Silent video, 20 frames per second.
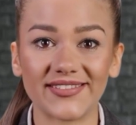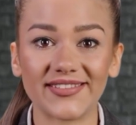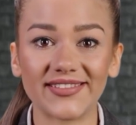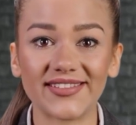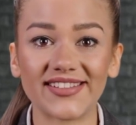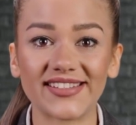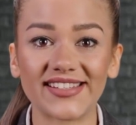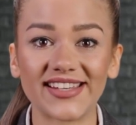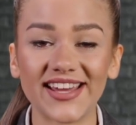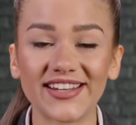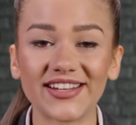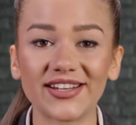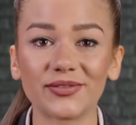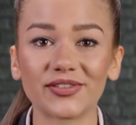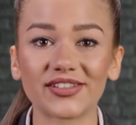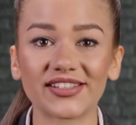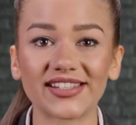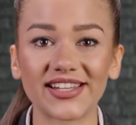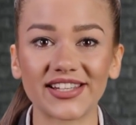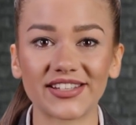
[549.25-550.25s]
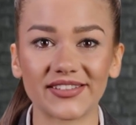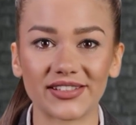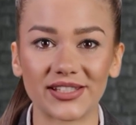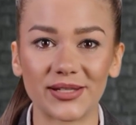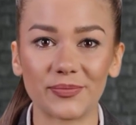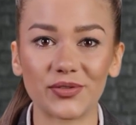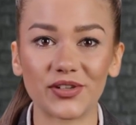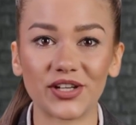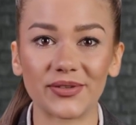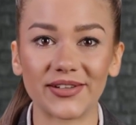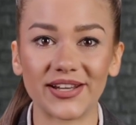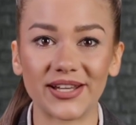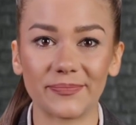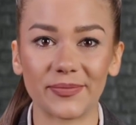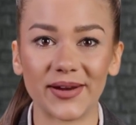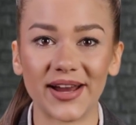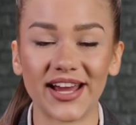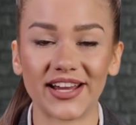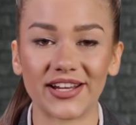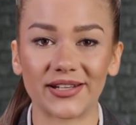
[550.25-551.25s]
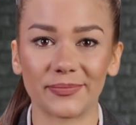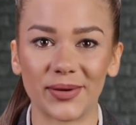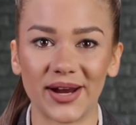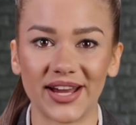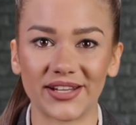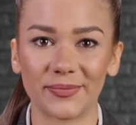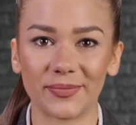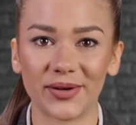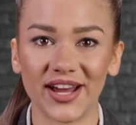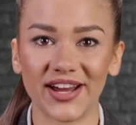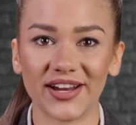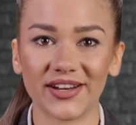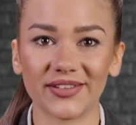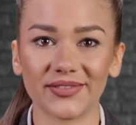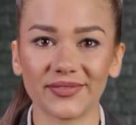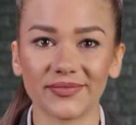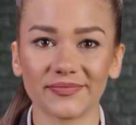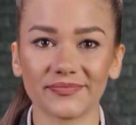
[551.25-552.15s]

the seller receives the premium paid by the buyer.